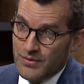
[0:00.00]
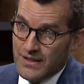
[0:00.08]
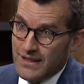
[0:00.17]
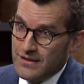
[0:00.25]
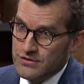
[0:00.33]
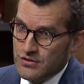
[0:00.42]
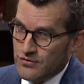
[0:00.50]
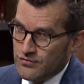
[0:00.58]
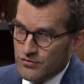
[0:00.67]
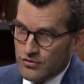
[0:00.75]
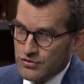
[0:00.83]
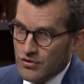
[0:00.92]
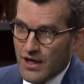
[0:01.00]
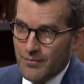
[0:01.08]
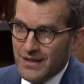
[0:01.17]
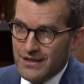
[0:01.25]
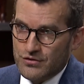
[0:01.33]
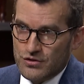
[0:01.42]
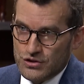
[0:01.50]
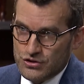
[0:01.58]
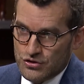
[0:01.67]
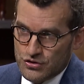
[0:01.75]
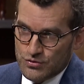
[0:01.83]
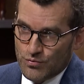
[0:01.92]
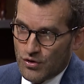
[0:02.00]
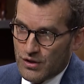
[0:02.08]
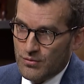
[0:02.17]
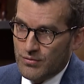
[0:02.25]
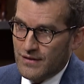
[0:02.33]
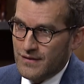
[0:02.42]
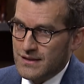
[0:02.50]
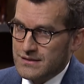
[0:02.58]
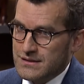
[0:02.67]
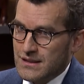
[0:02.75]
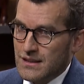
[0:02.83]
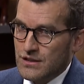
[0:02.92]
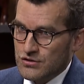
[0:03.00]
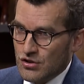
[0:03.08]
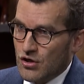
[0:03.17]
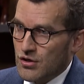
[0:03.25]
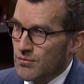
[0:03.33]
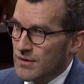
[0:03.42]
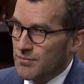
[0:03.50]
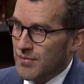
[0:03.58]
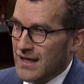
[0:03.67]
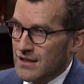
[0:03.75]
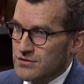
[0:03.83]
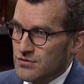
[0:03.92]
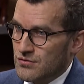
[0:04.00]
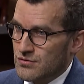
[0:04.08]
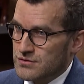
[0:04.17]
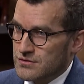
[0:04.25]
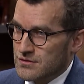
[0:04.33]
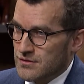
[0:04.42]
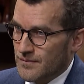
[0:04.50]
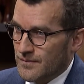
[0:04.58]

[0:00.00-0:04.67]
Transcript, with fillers: But then sort of also coming into the church, working with this, talking with pastors,